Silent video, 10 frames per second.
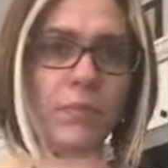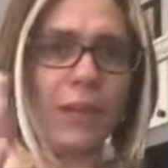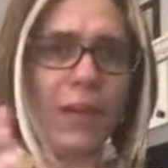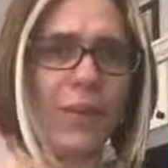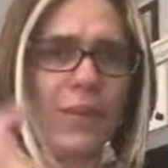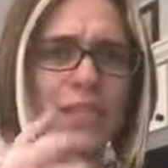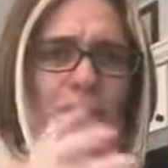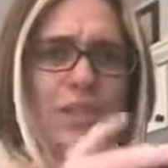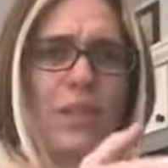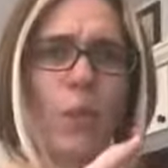and it was just
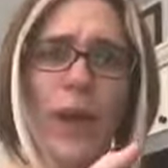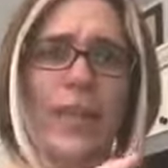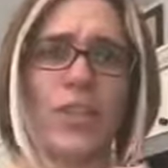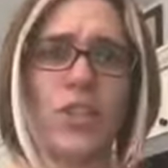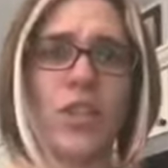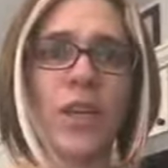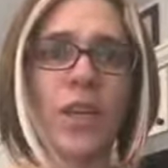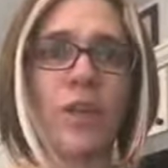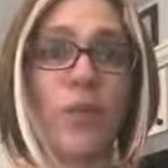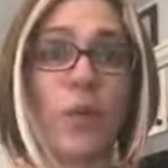wedged
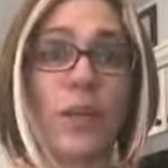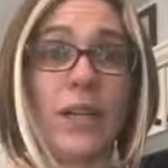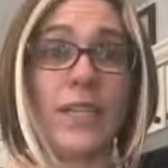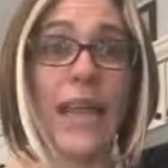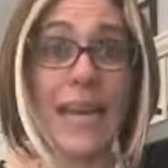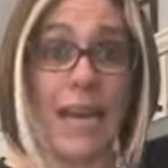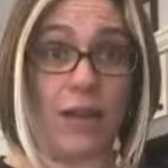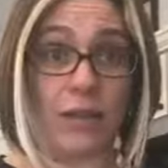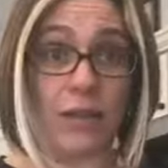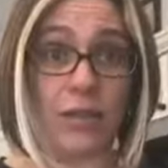for
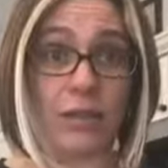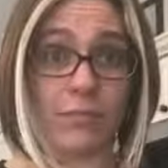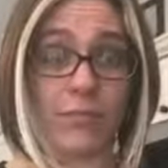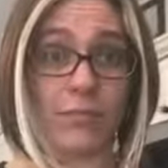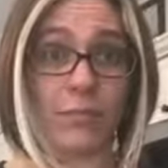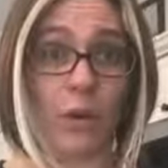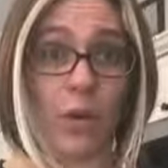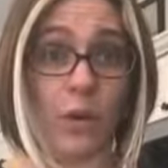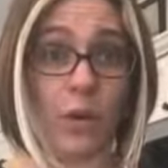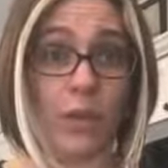$10.
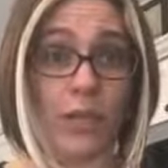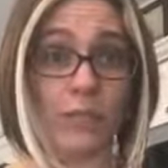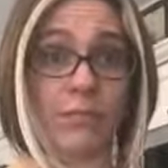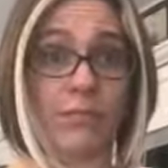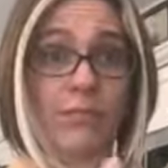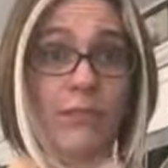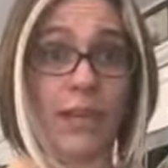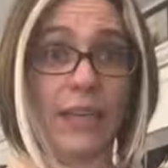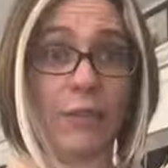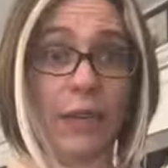Or
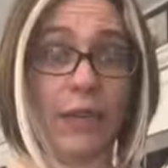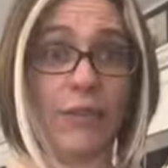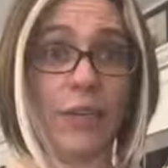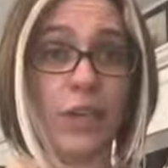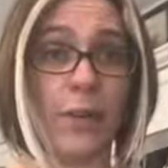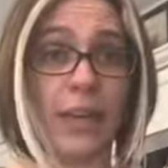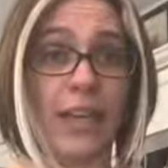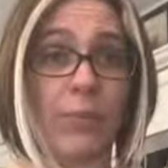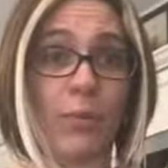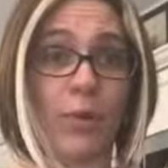I could buy a fresh
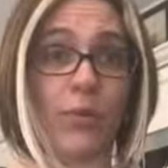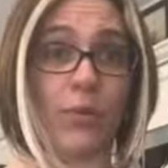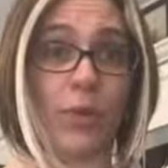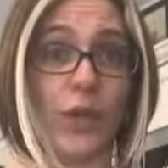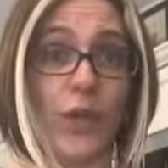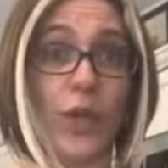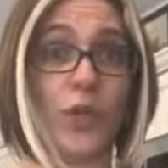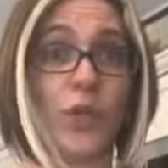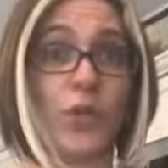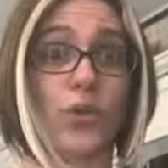pineapple for
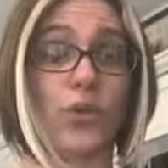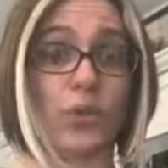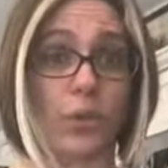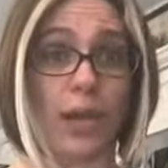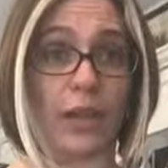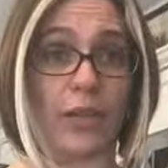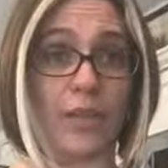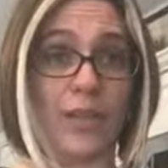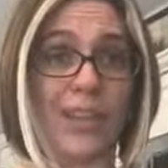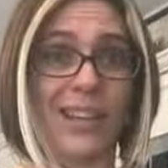
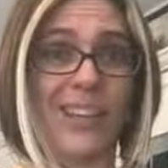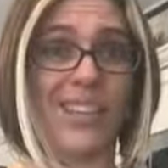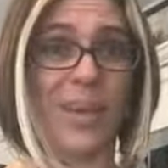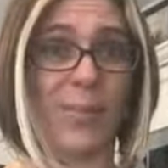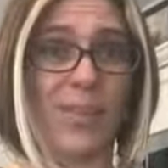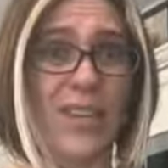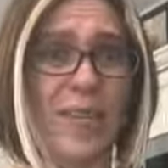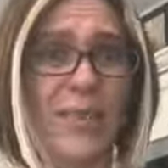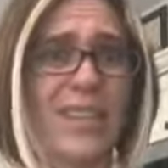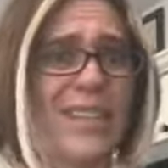$2. And in the summertime,
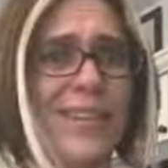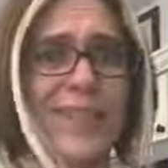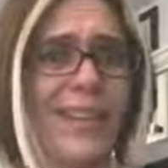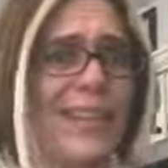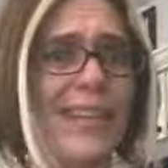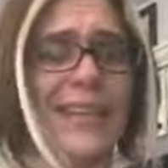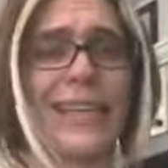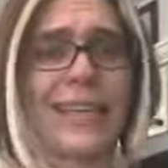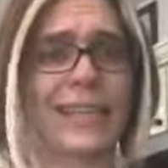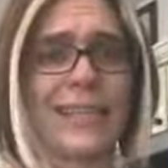these get down to like
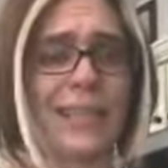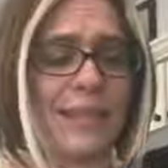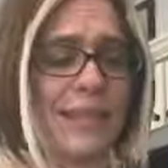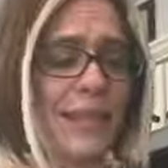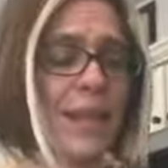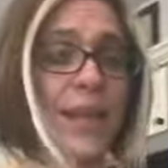99 cents.